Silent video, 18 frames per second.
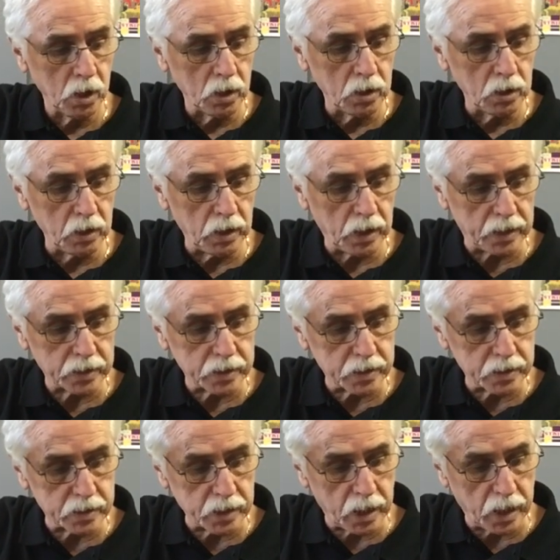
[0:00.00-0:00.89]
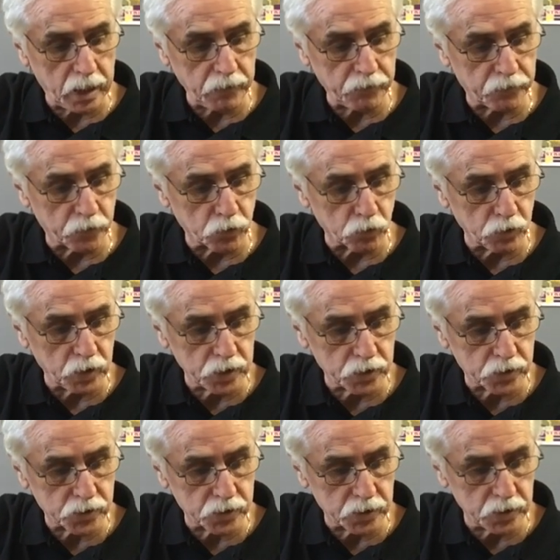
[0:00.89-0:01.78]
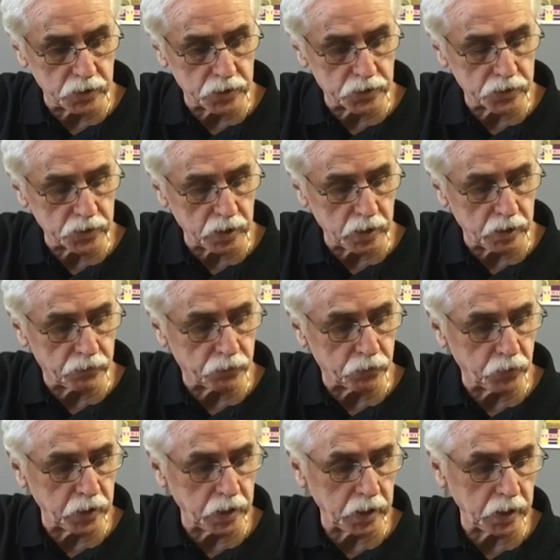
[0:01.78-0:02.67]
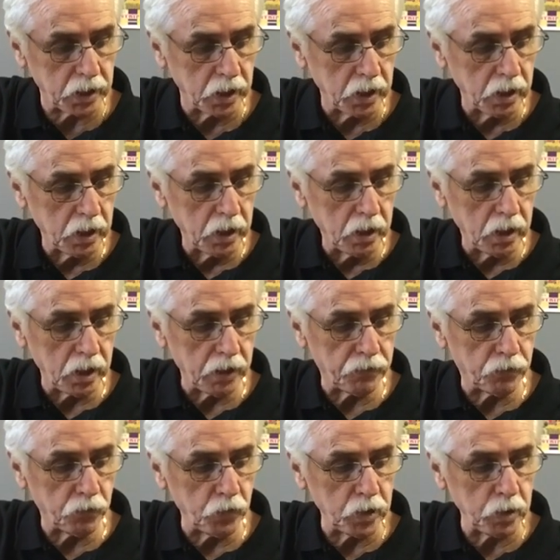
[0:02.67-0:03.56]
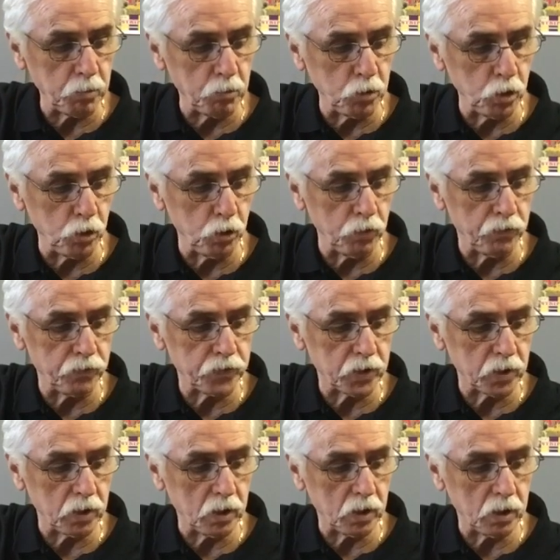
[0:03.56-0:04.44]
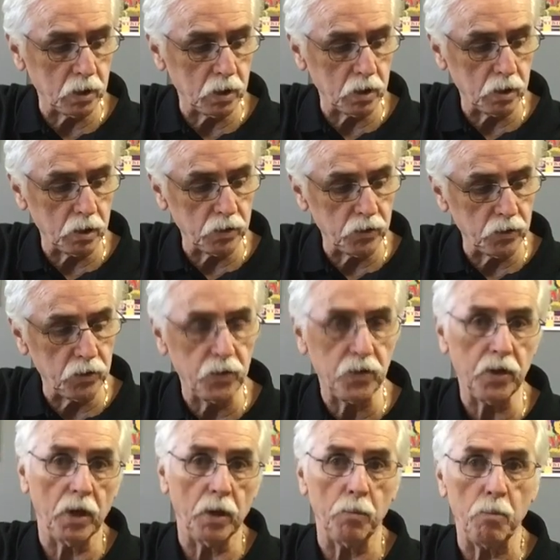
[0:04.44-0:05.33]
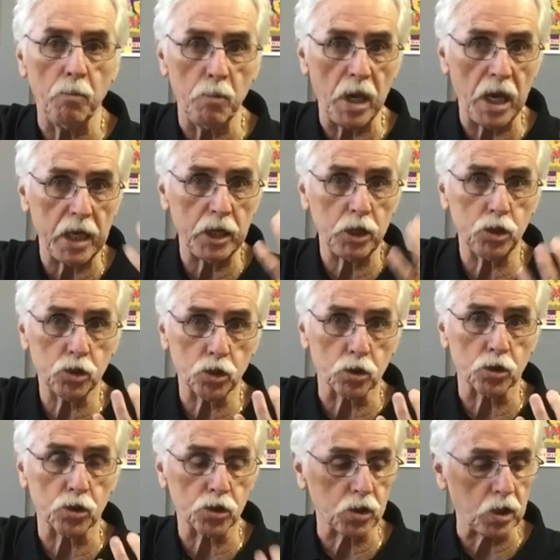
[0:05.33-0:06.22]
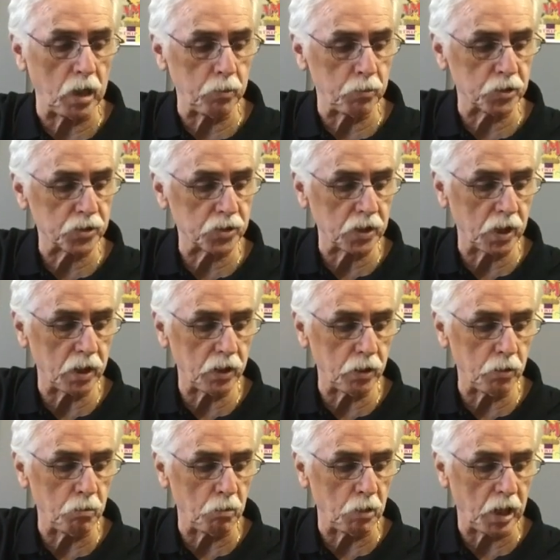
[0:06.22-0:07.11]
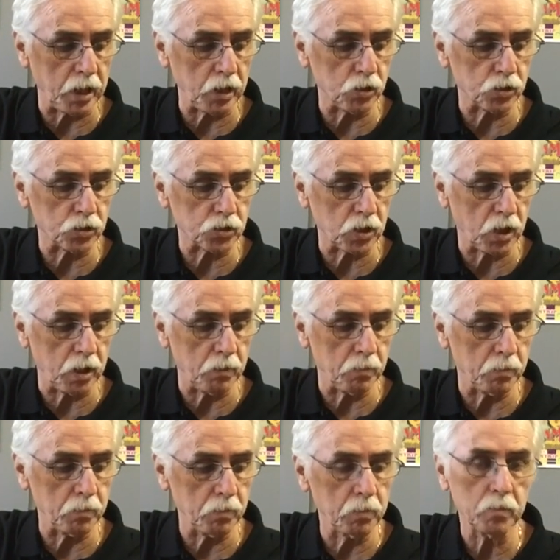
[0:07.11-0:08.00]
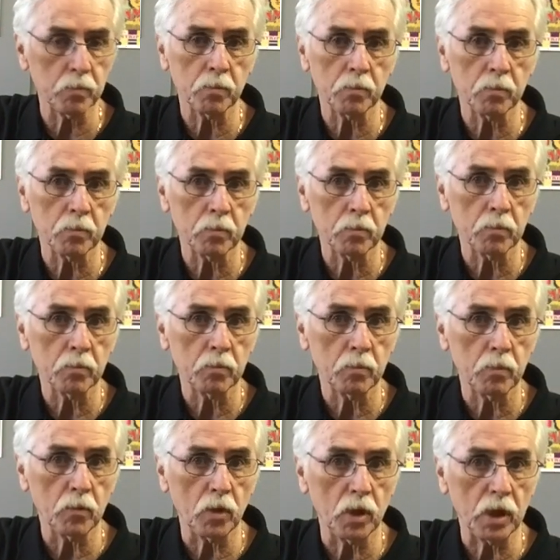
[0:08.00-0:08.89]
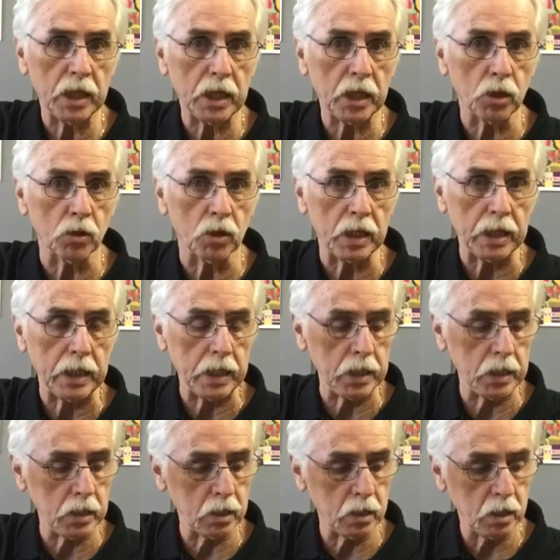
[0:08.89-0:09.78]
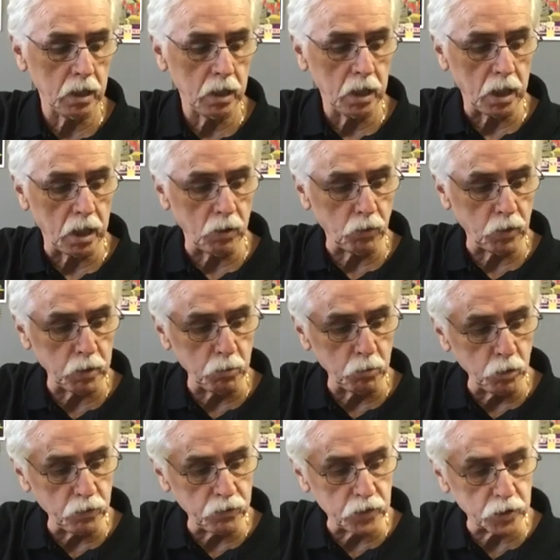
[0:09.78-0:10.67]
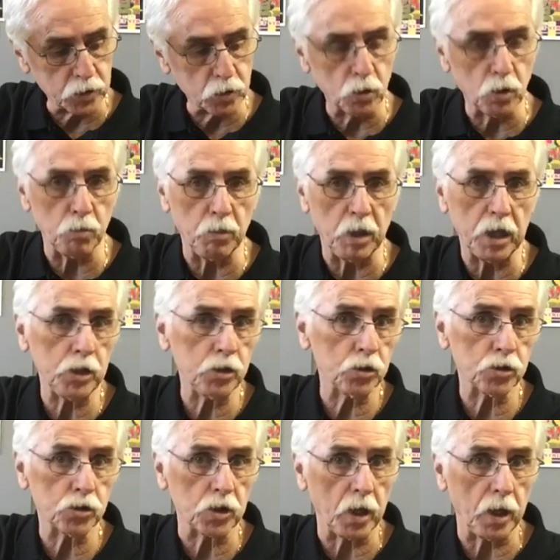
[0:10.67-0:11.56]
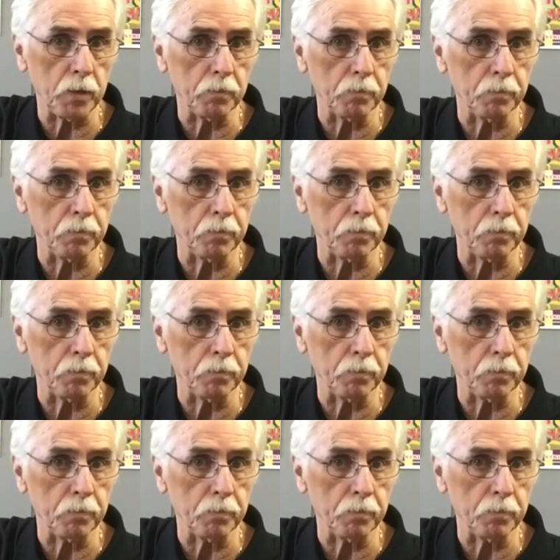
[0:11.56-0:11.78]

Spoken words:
Let's say, for instance, if we moved the major shape instead of the minor shape here in E, and we moved it to a major shape,